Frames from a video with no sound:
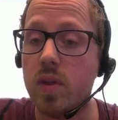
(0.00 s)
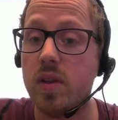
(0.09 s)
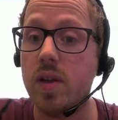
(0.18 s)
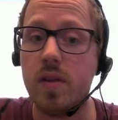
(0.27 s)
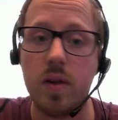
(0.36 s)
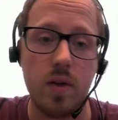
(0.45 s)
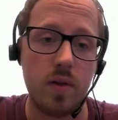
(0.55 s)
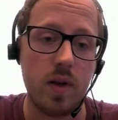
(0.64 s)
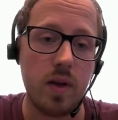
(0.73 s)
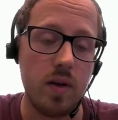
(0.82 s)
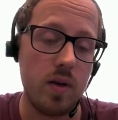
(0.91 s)
detailed
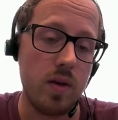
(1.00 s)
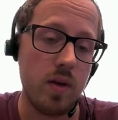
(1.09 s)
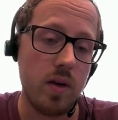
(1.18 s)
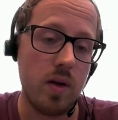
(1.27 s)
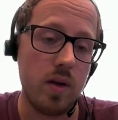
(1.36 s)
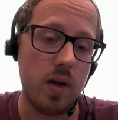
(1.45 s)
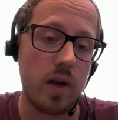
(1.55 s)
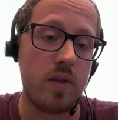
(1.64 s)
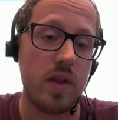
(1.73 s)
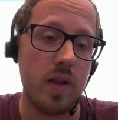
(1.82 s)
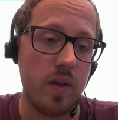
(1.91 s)
and
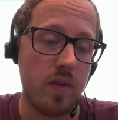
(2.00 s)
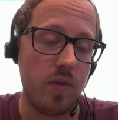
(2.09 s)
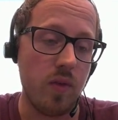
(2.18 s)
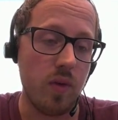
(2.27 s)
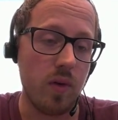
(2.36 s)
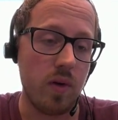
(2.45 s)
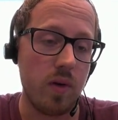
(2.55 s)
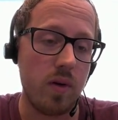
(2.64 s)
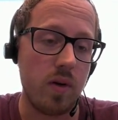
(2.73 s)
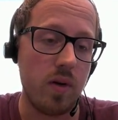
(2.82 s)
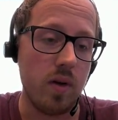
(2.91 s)
extended for
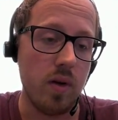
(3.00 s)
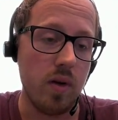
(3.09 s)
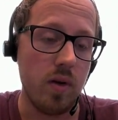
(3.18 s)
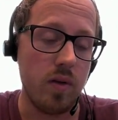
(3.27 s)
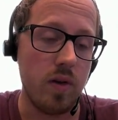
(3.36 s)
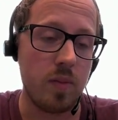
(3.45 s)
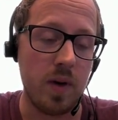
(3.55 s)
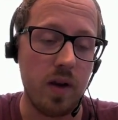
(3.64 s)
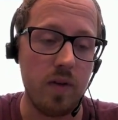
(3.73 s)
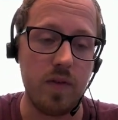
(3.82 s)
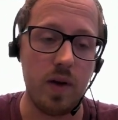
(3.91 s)

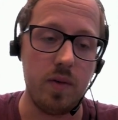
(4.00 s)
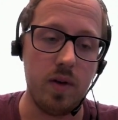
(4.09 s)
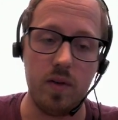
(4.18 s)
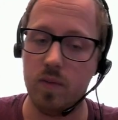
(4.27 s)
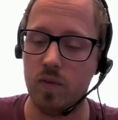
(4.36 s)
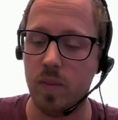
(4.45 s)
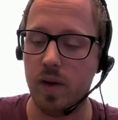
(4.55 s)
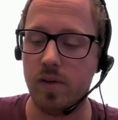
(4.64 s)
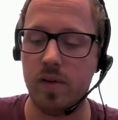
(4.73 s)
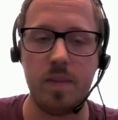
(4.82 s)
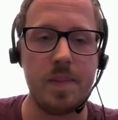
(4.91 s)
displaying variant
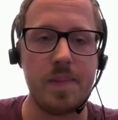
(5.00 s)
information.